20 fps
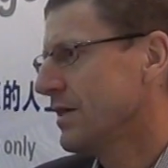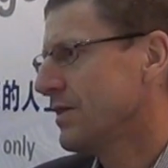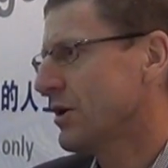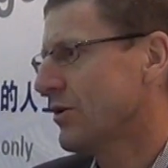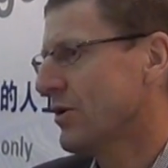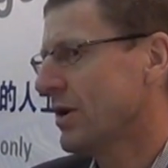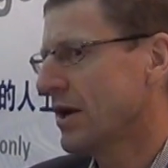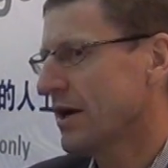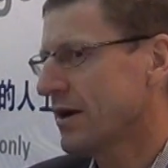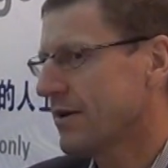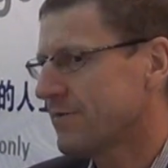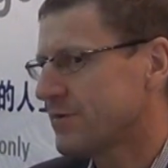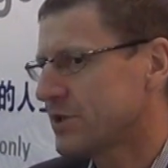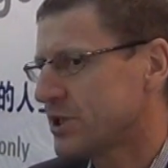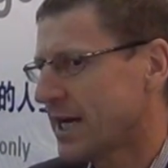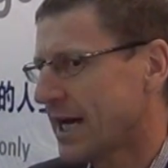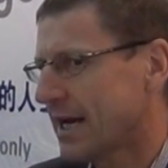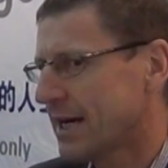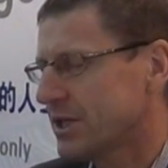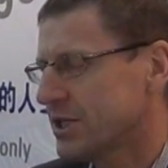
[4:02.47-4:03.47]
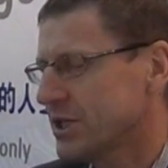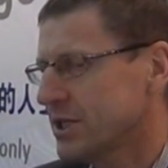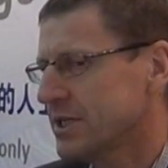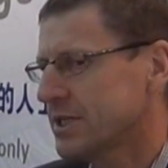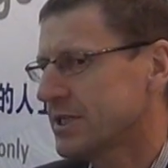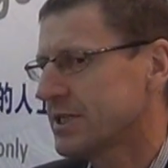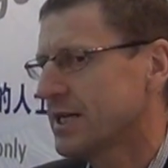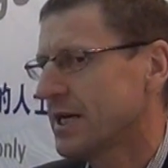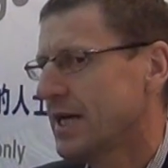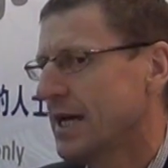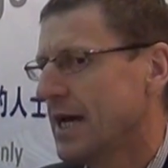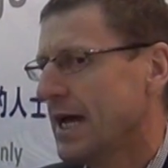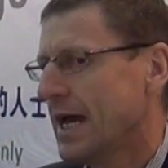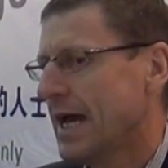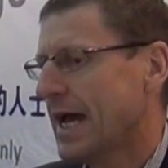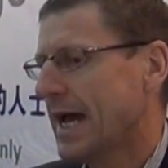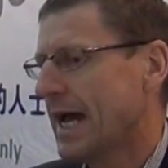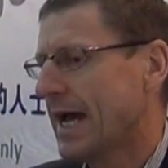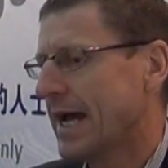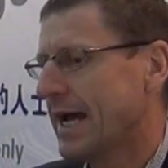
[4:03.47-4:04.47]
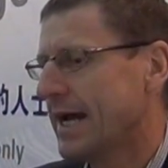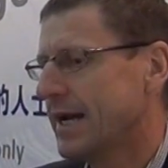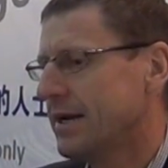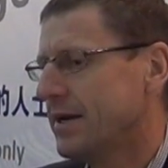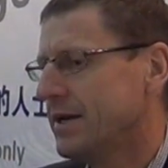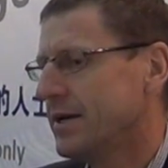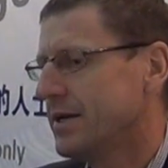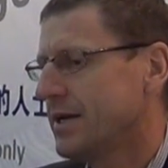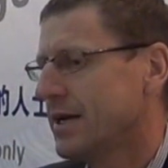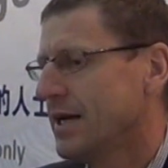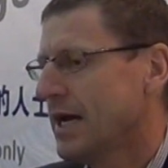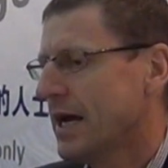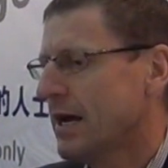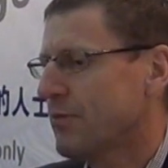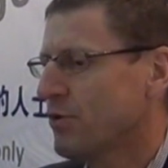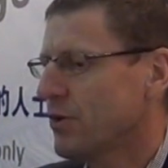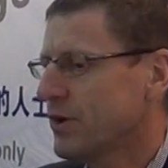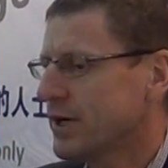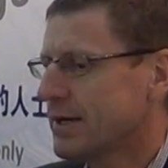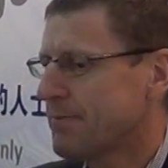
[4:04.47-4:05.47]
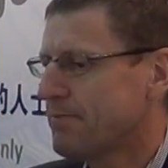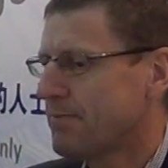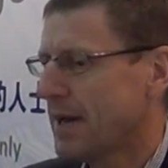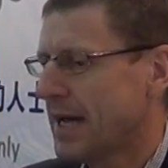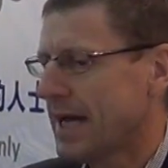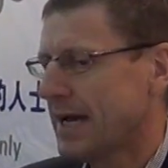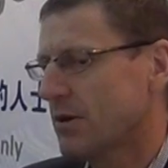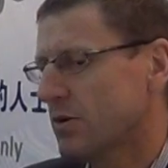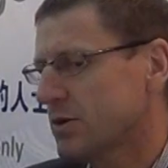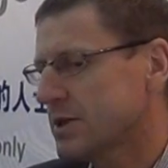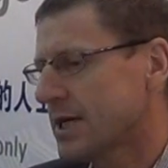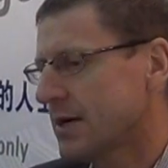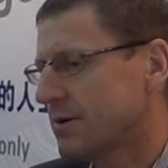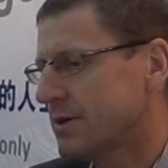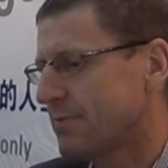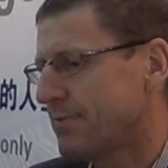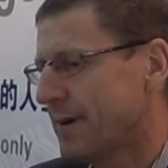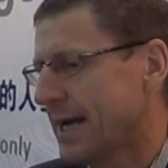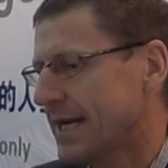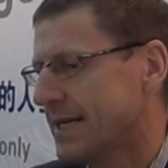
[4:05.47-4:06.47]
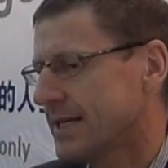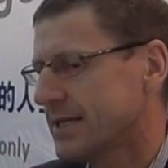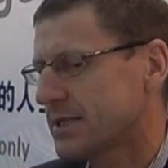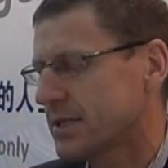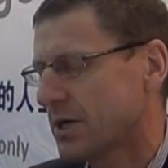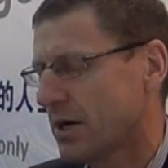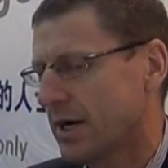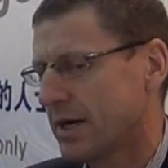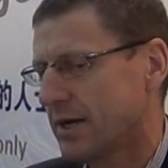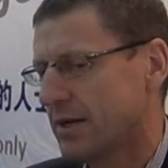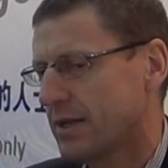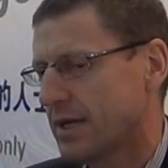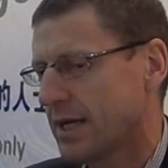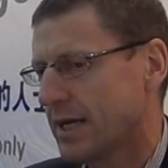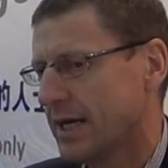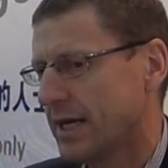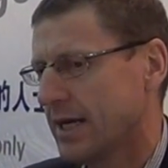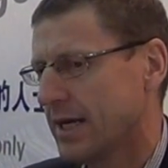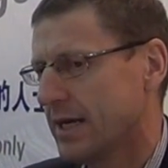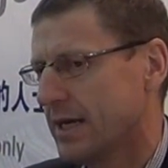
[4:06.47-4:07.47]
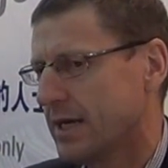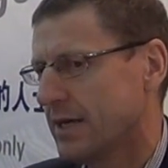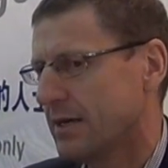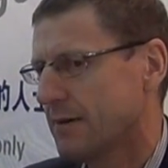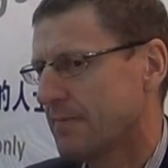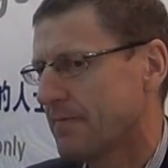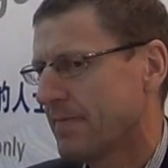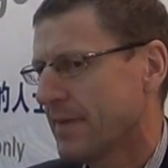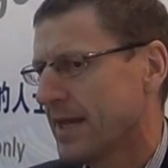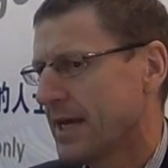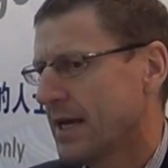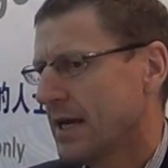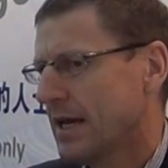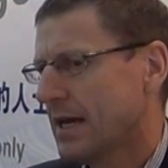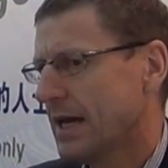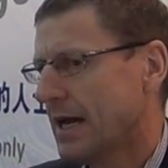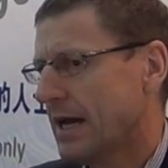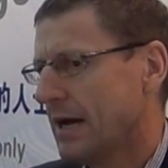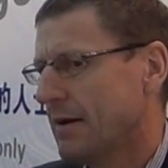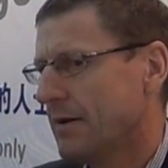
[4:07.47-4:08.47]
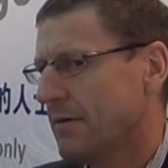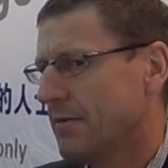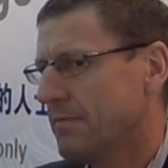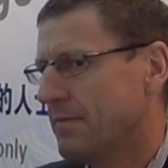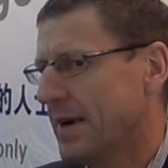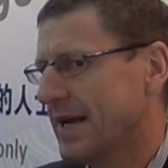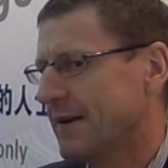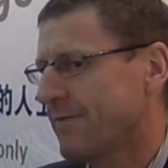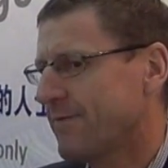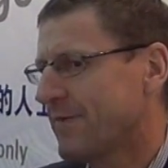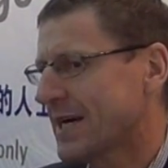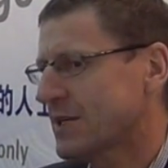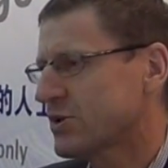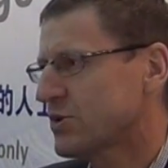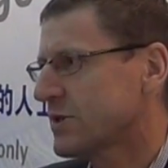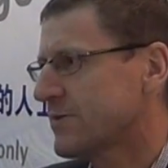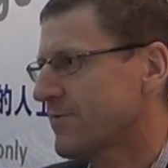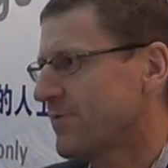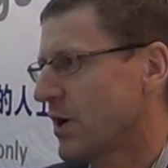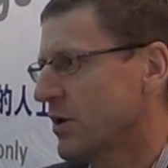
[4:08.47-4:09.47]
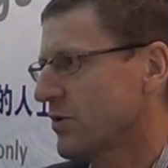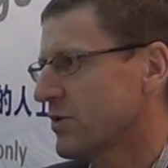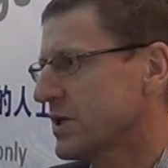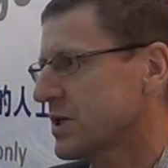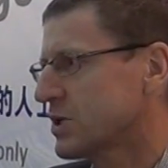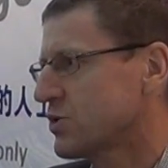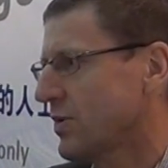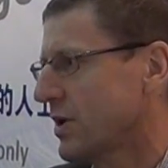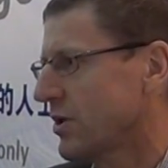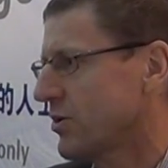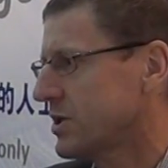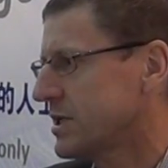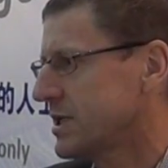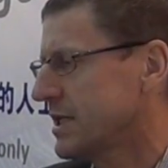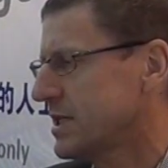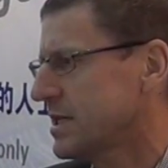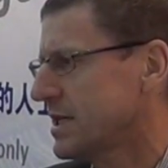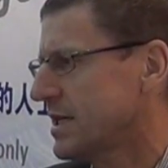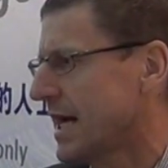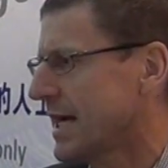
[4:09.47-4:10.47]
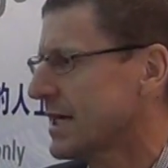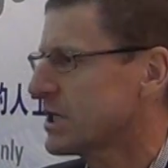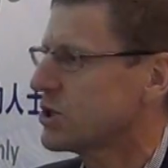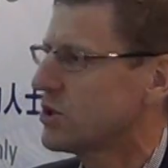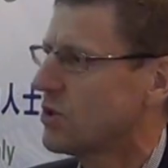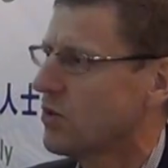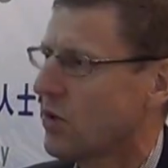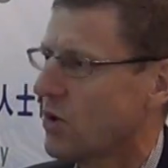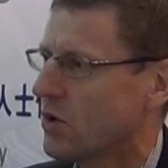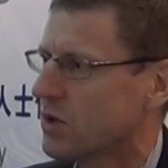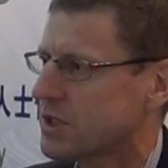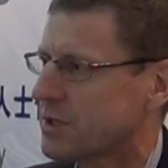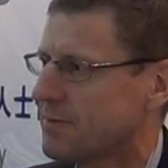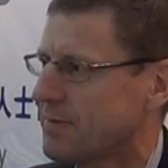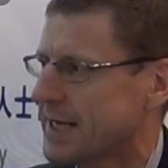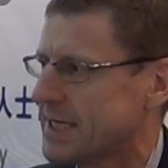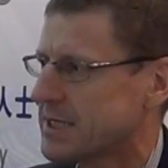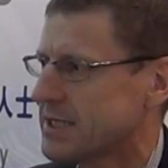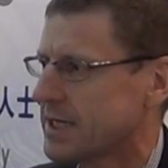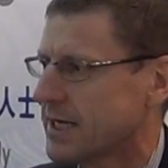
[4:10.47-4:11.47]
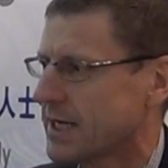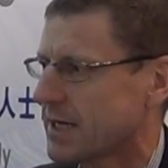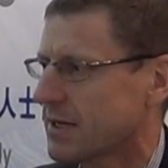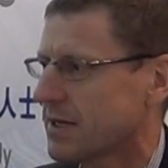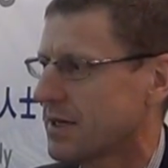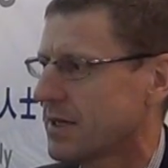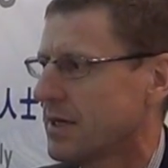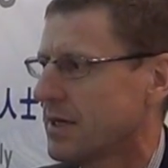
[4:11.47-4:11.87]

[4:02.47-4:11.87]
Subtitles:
There are a lot of challenges, and it also depends on the manufacturer's focus, whether it's international or domestic.